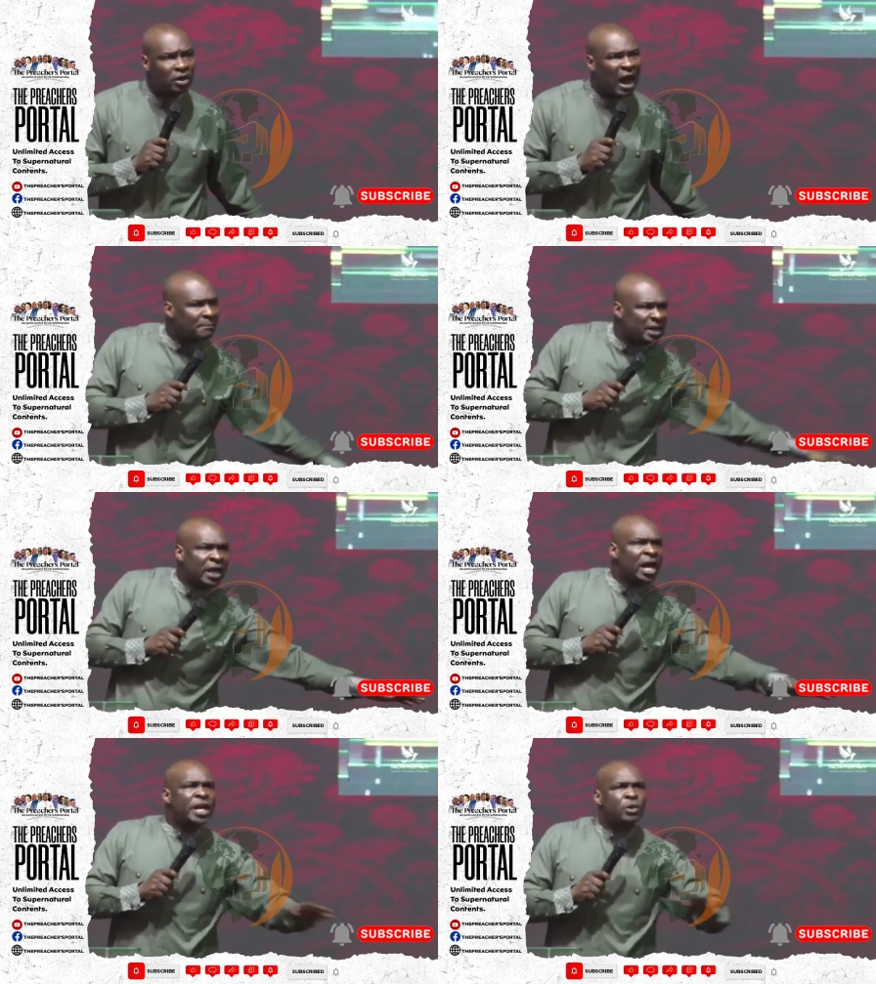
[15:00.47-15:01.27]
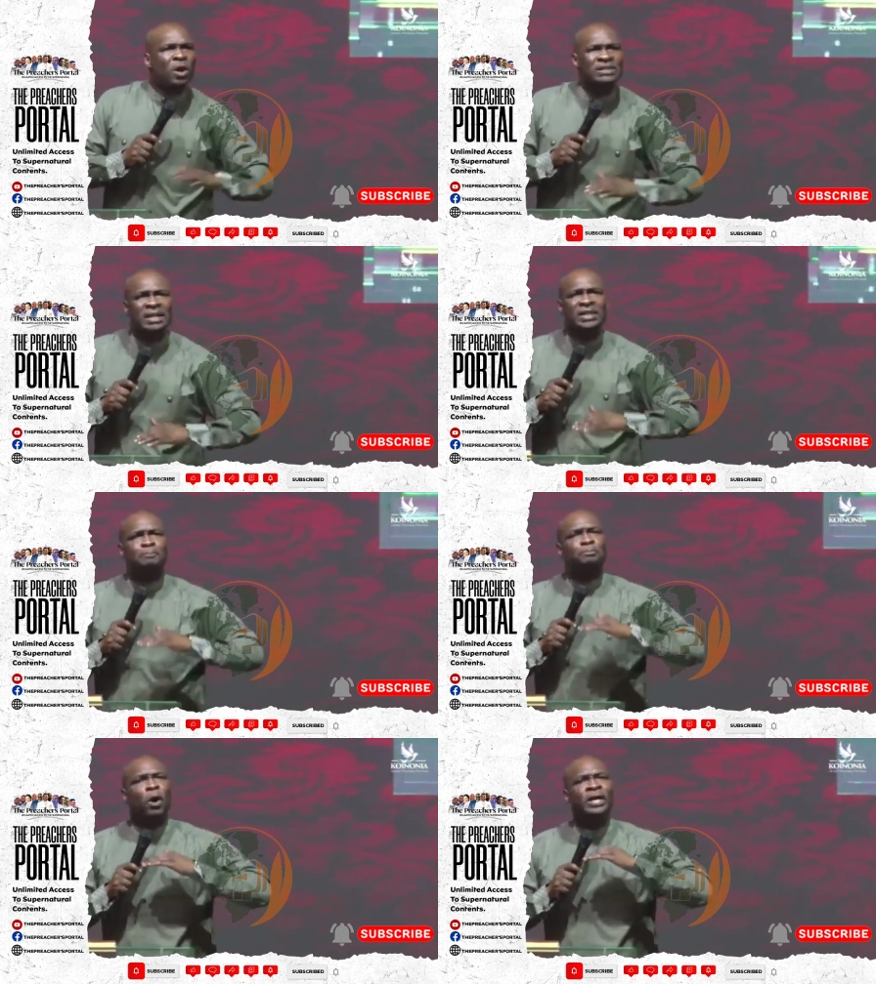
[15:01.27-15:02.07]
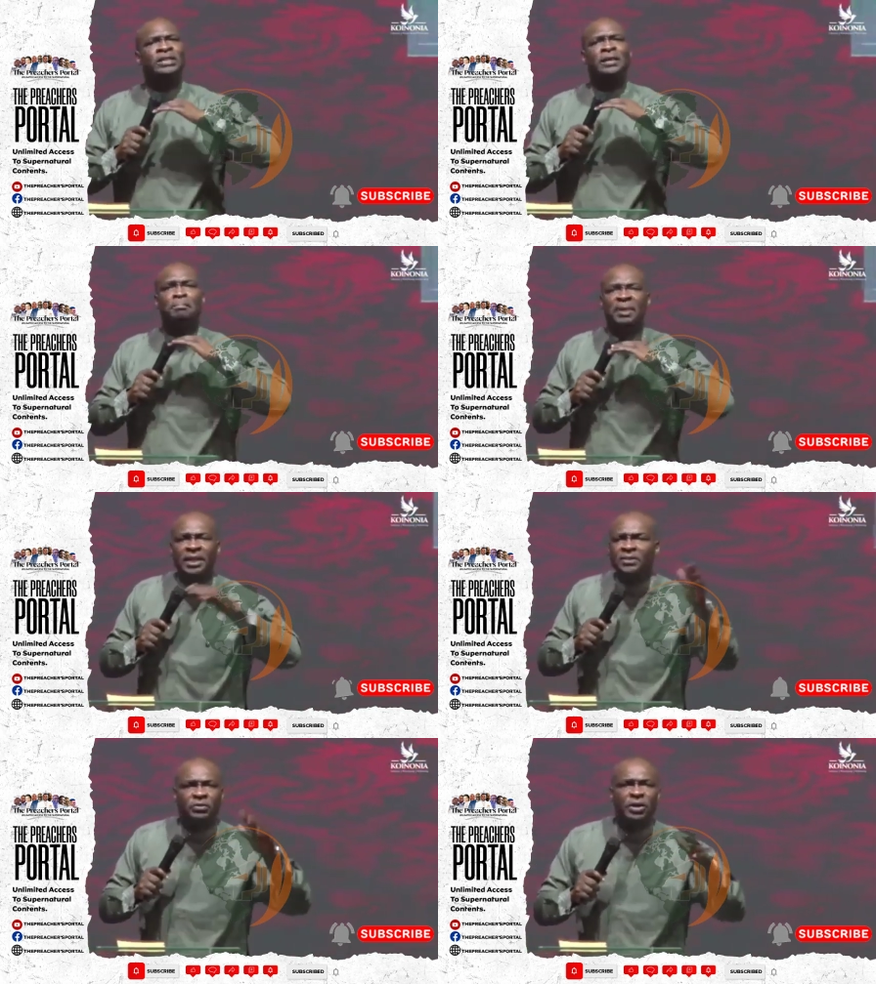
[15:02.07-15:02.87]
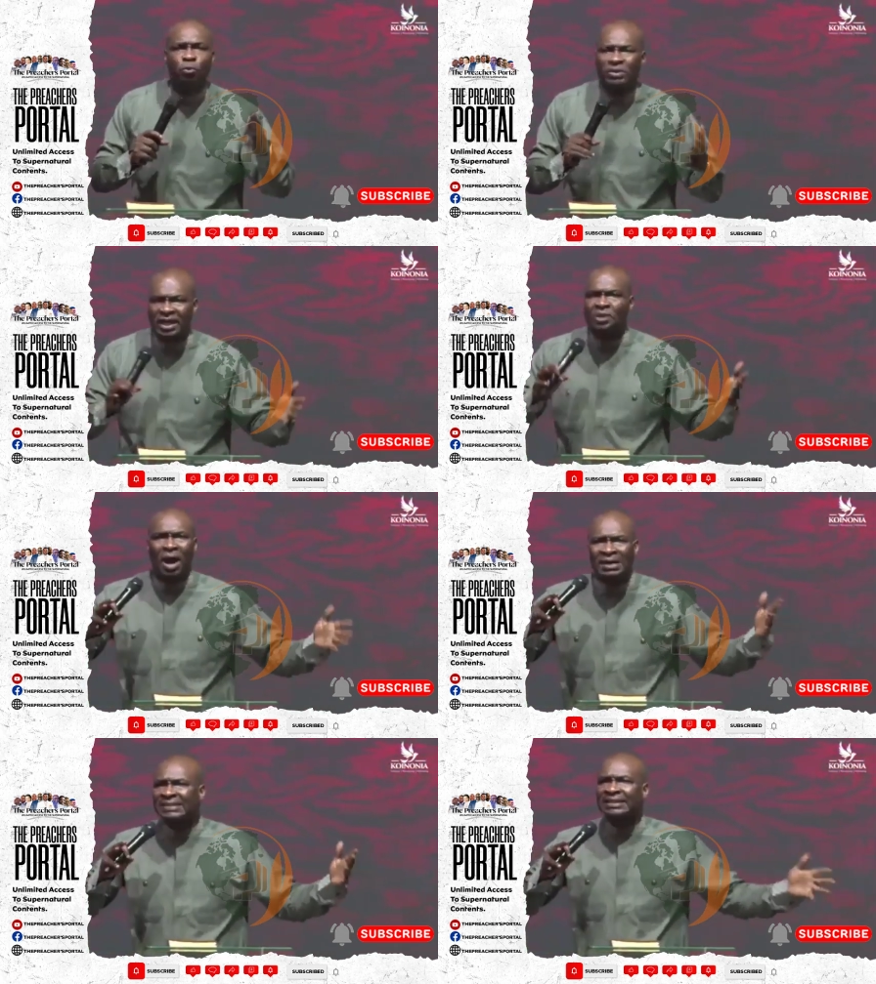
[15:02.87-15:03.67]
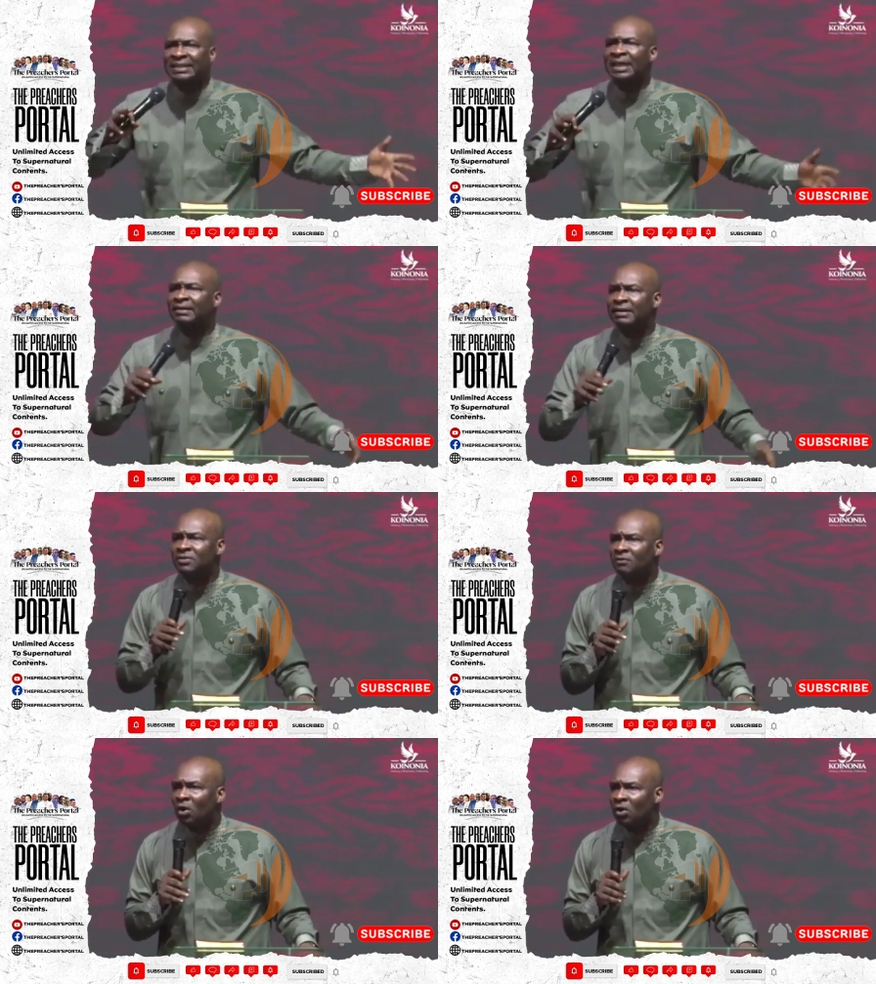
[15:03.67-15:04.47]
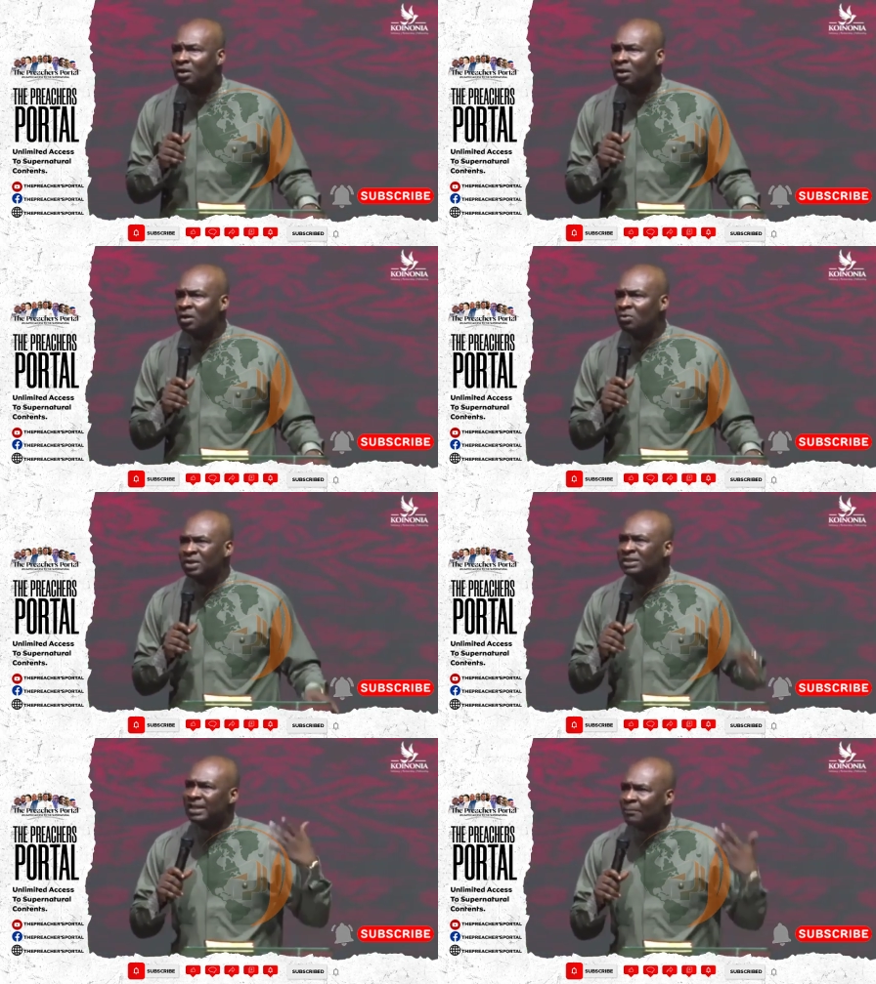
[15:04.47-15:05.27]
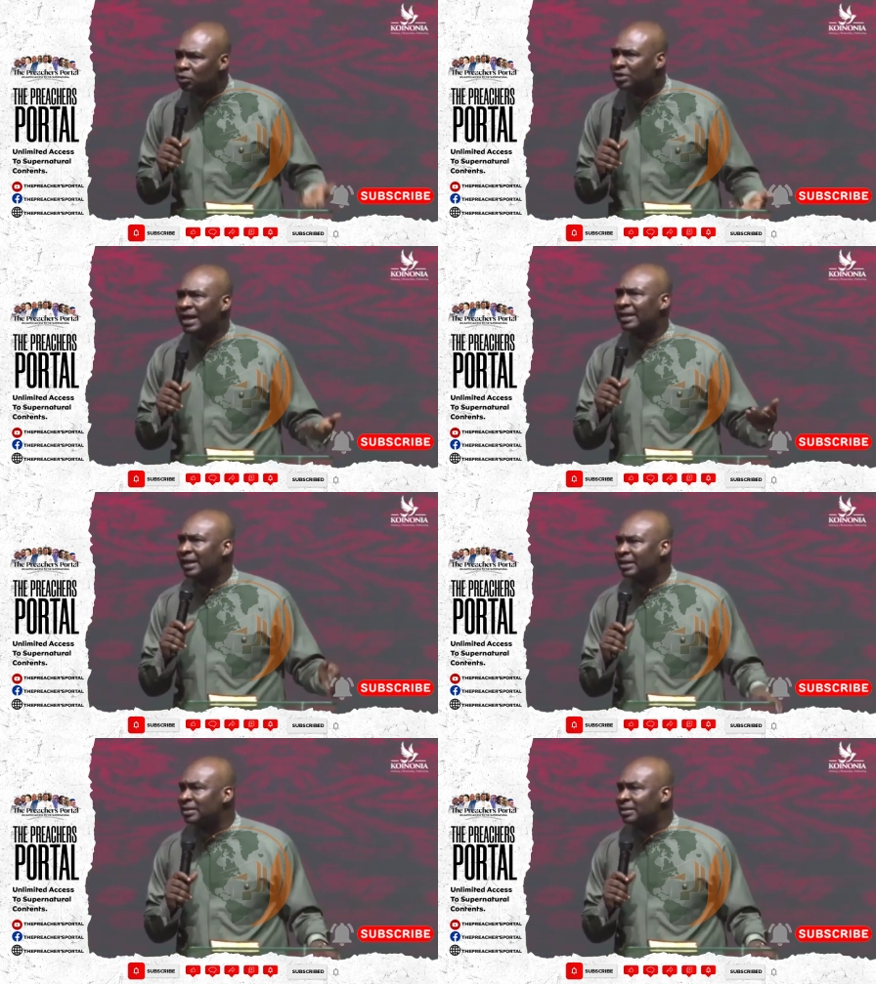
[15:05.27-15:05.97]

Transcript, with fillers: i mean it was at a point in ministry you would say you had seen the grace of god what is abuja again